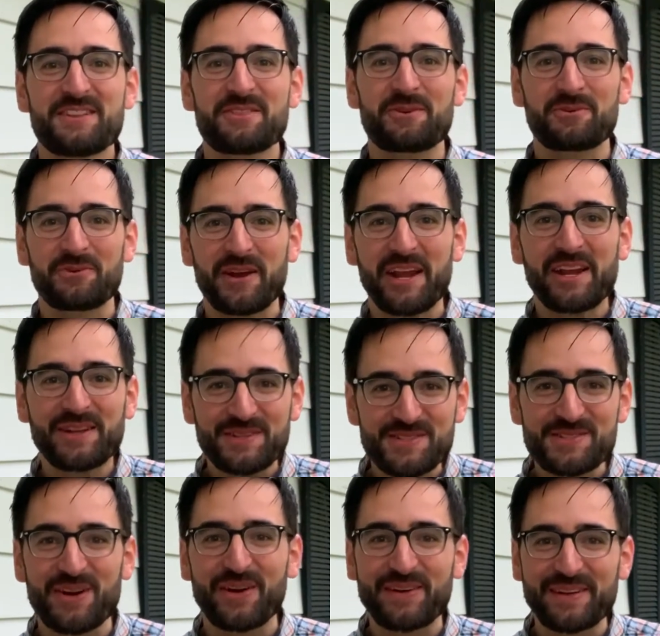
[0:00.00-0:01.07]
The rain is
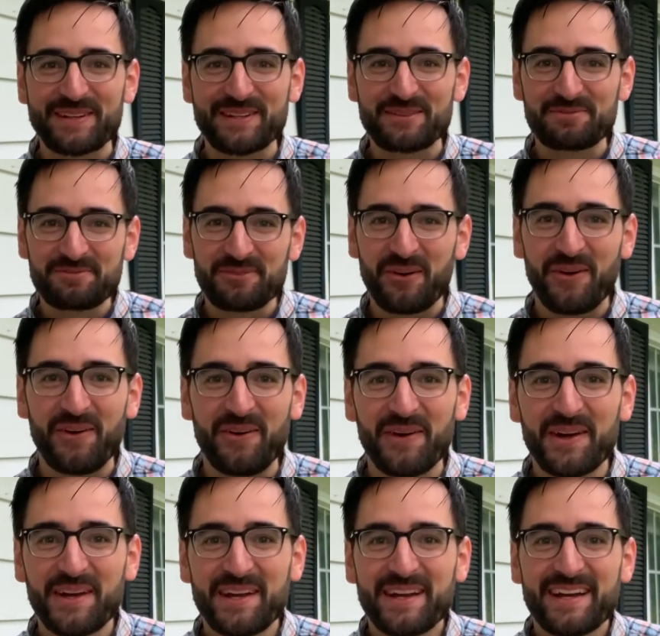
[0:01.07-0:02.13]
starting to fall.
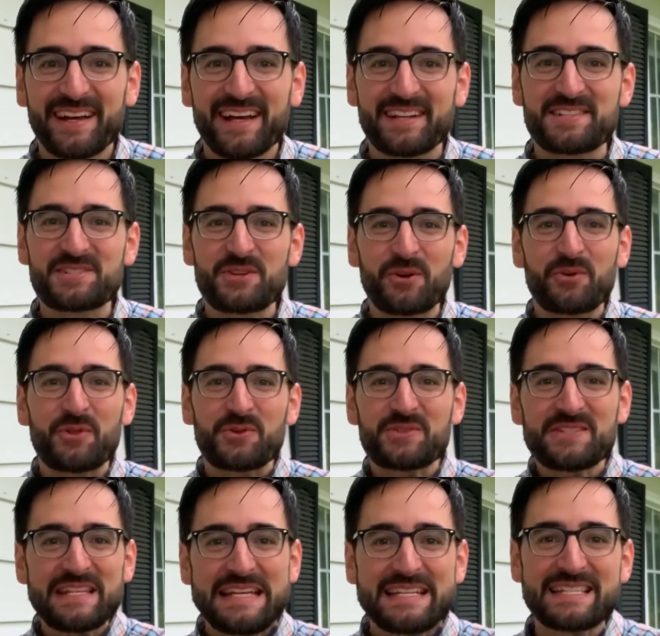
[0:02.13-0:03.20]
And so those
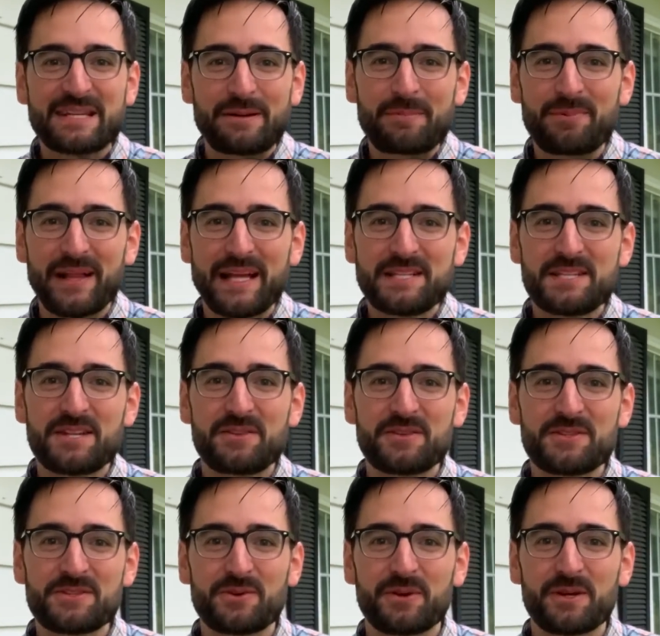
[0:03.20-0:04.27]
seeds that we planted in the
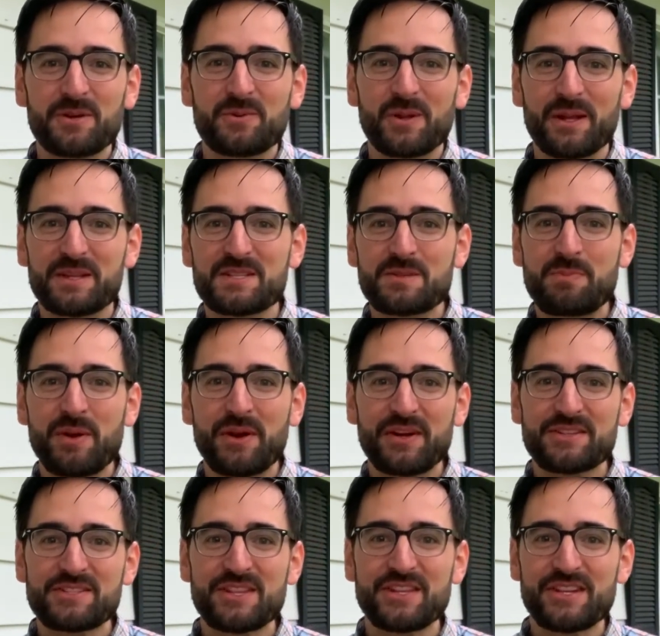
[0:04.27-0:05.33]
soil will
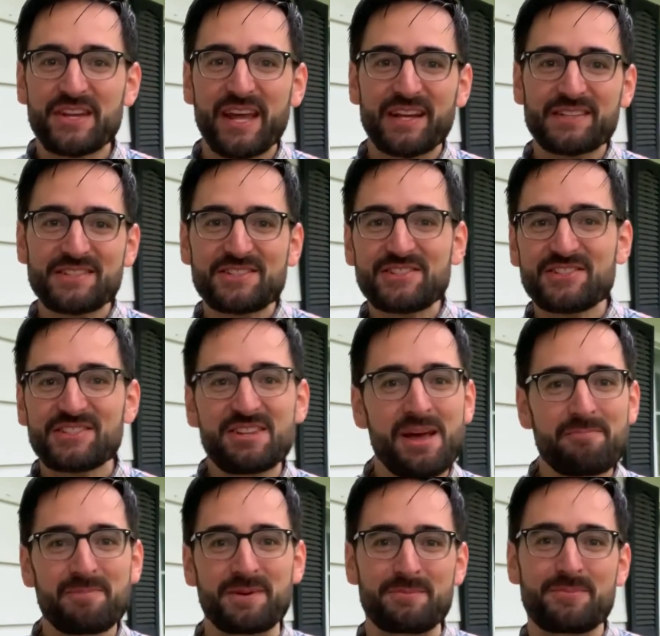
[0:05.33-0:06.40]
experience the next
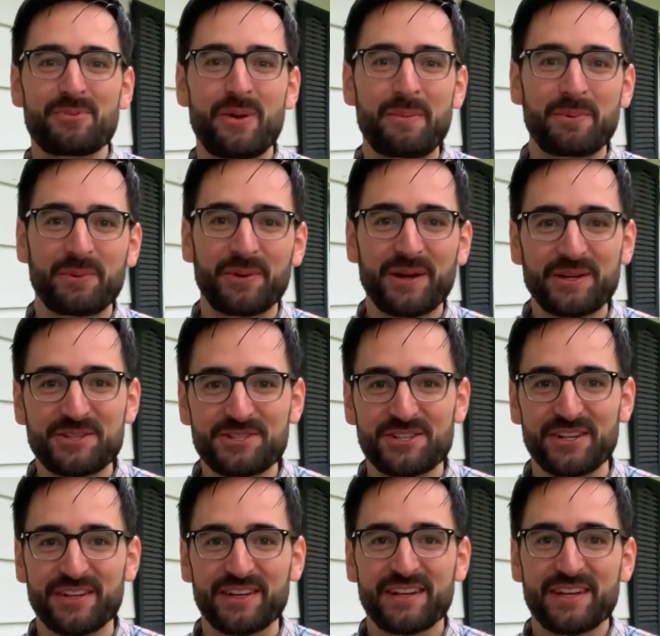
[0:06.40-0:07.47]
step in
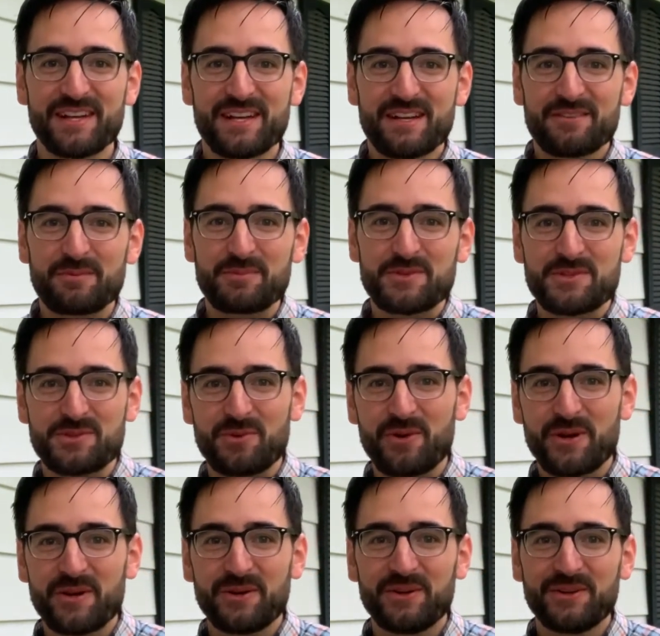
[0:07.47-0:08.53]
preparation, from
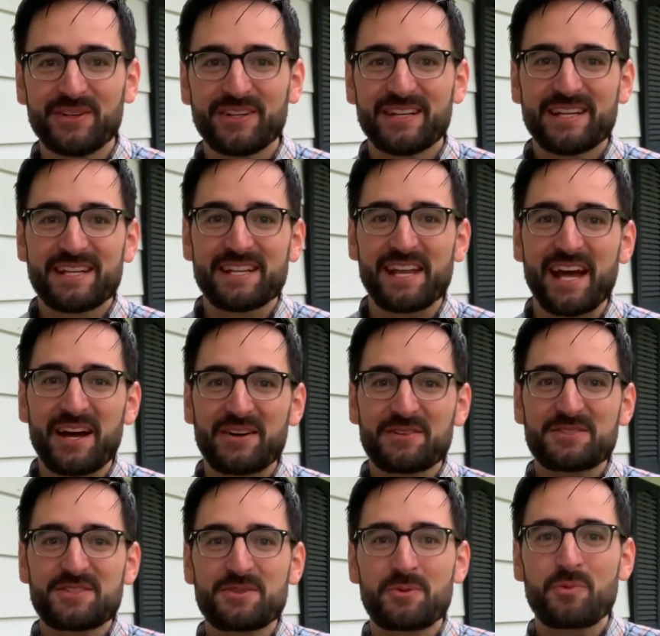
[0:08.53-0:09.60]
soil now
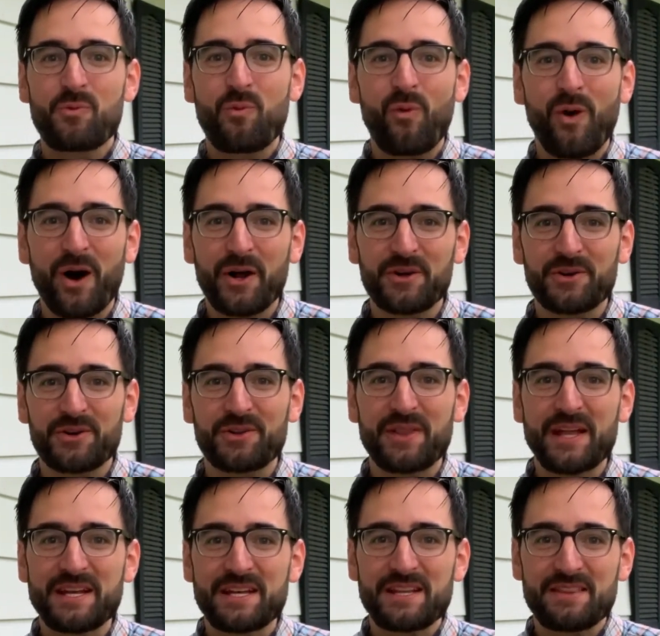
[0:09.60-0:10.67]
to the water
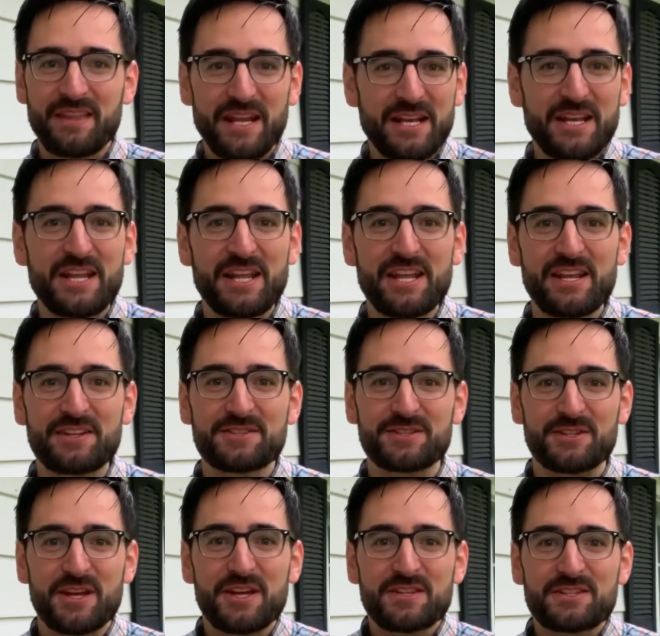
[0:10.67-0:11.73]
that they need
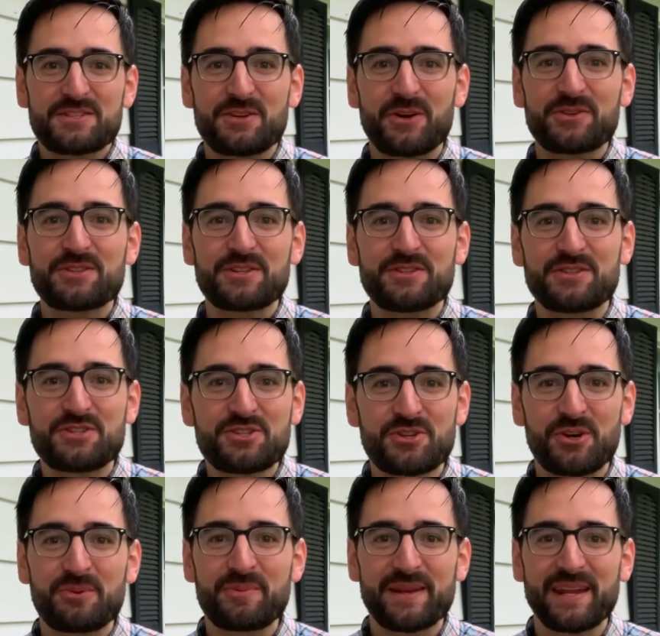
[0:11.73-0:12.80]
to start to
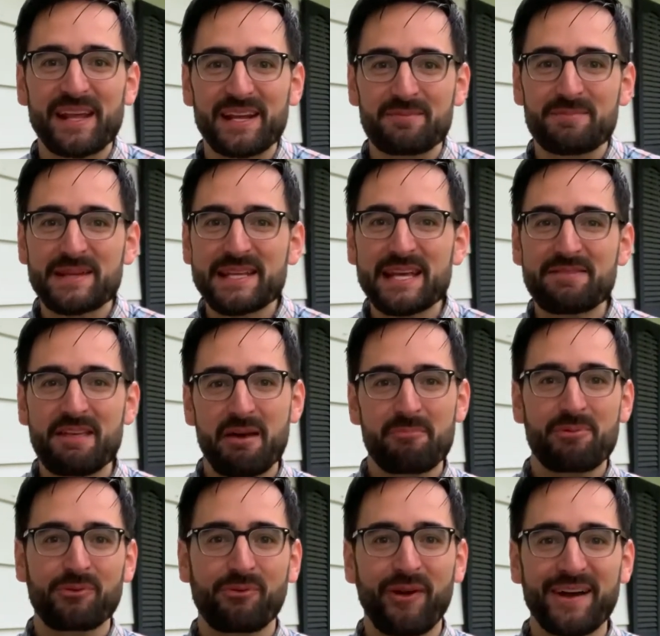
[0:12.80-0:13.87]
germinate and begin that
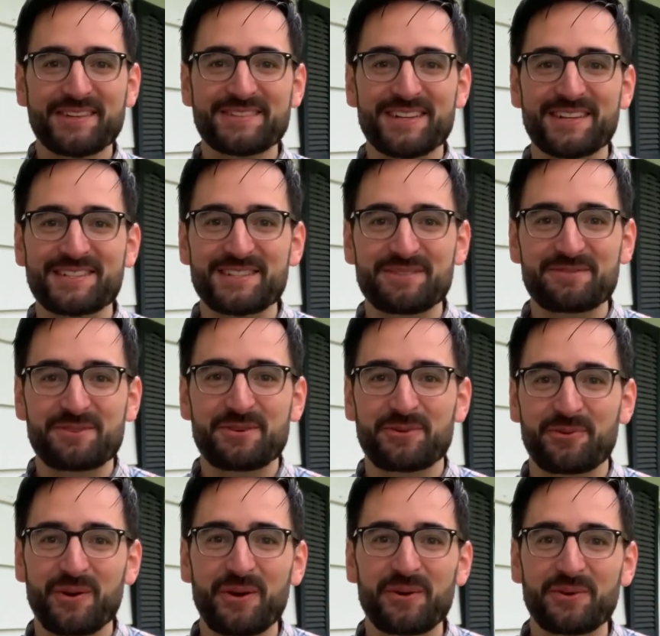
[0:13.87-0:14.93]
process of
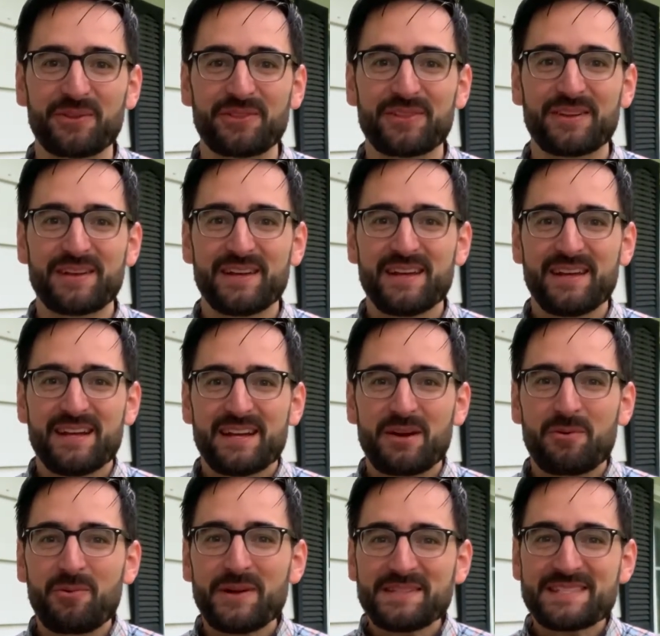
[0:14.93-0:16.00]
growth.
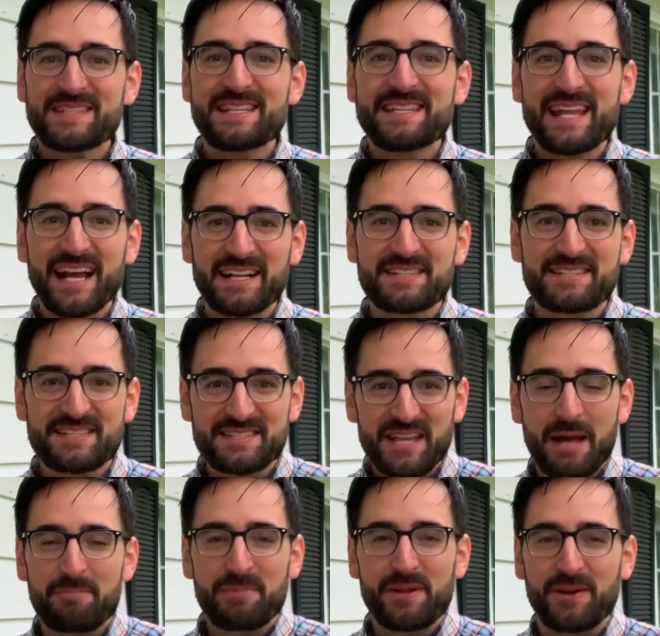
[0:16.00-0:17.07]
Now, what's the next
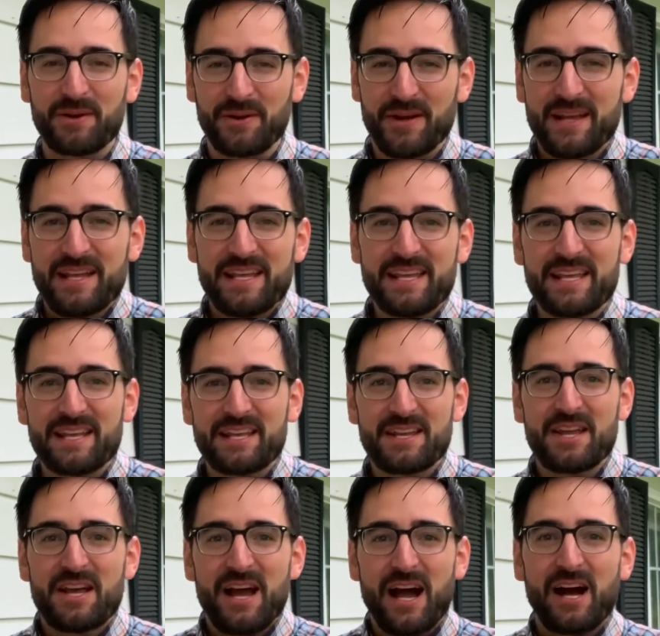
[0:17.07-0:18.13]
step here
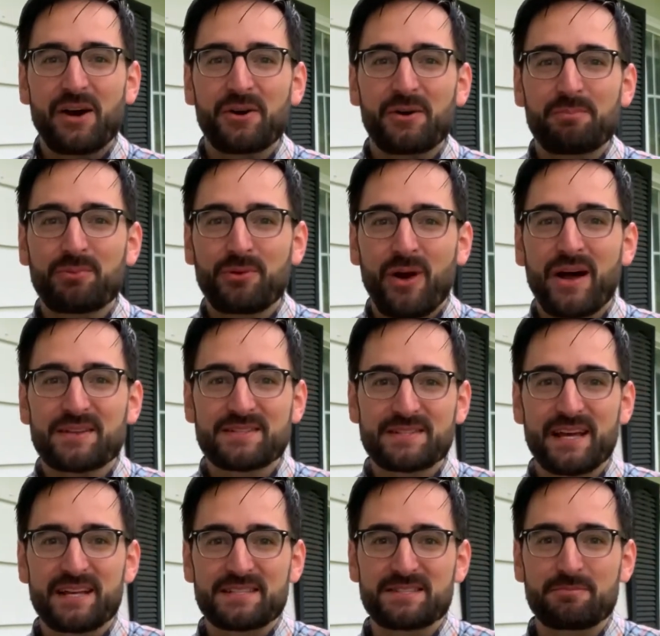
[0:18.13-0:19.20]
in our
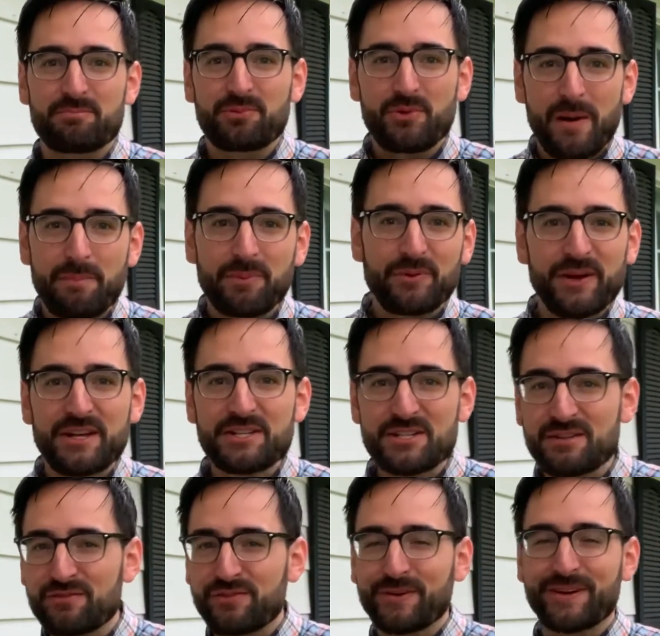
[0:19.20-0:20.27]
process of
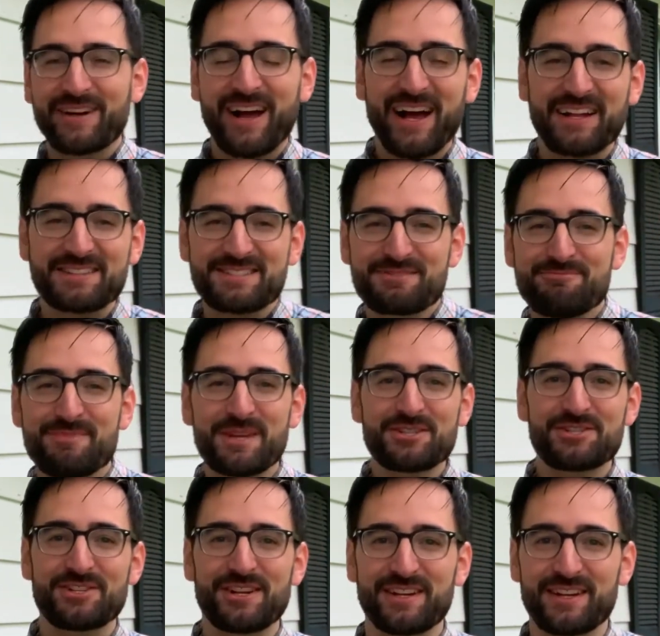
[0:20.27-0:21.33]
preparation for God's
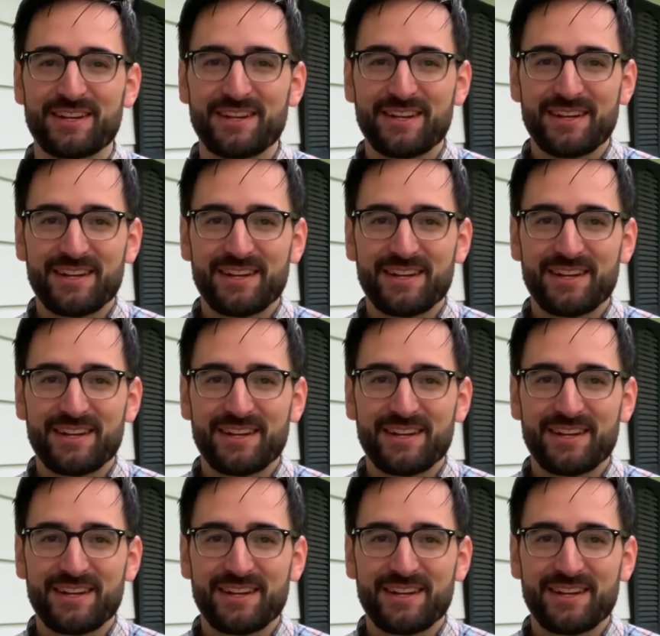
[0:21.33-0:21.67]
mission?